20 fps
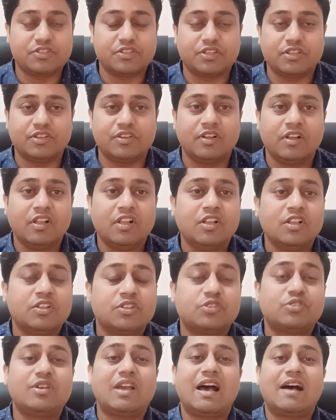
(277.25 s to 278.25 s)
So
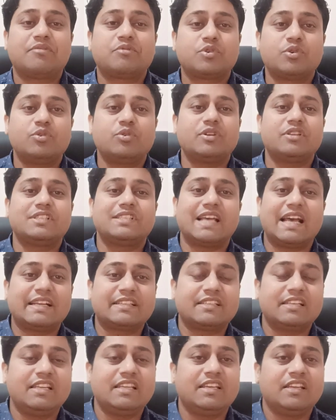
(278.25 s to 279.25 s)
you have to know
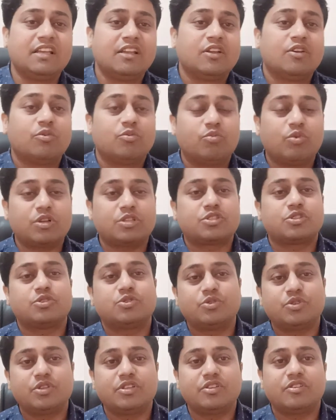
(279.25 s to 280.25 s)
exactly what to
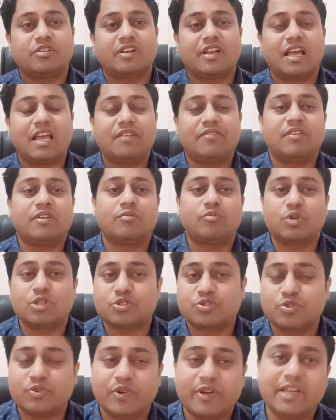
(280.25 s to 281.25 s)
do in your life and
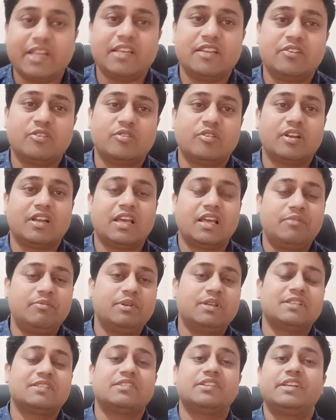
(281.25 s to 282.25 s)
what to read in your life,
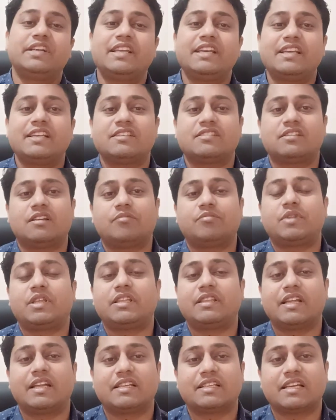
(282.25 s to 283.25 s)
because reading is
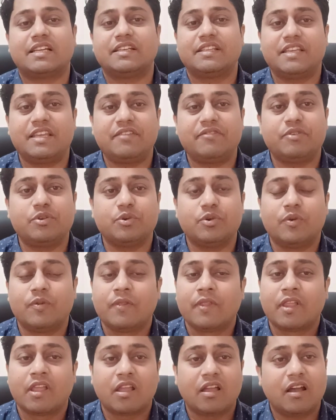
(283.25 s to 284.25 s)
something that can give you
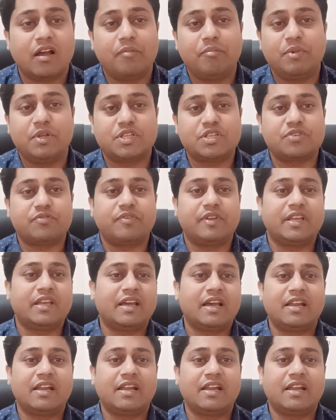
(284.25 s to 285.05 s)
a better way.